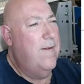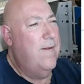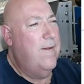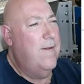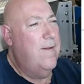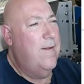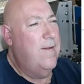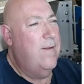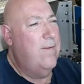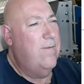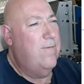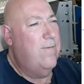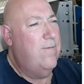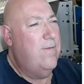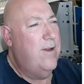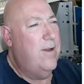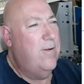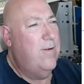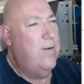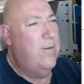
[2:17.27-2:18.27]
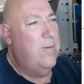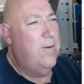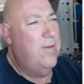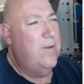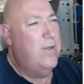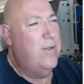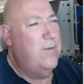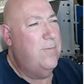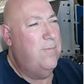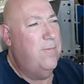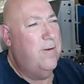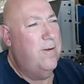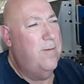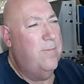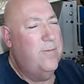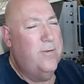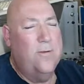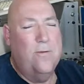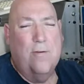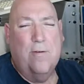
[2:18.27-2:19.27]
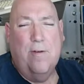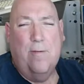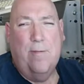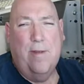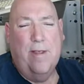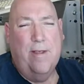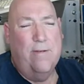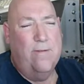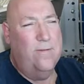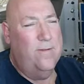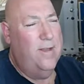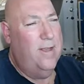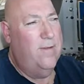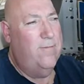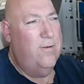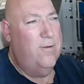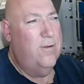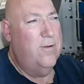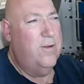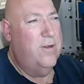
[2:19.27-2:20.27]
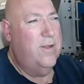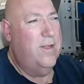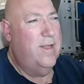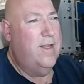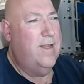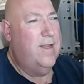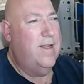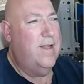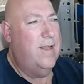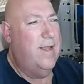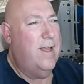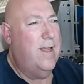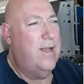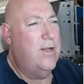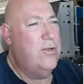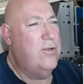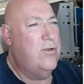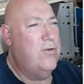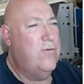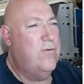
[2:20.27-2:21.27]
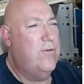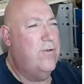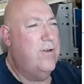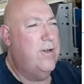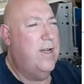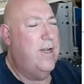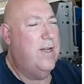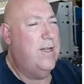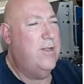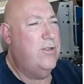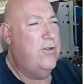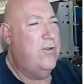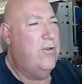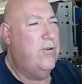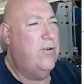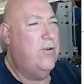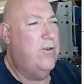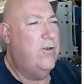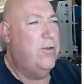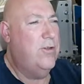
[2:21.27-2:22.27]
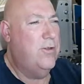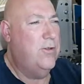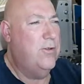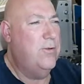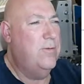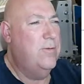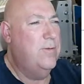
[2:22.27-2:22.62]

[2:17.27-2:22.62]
If you don't know what I'm talking about, have a look at #2.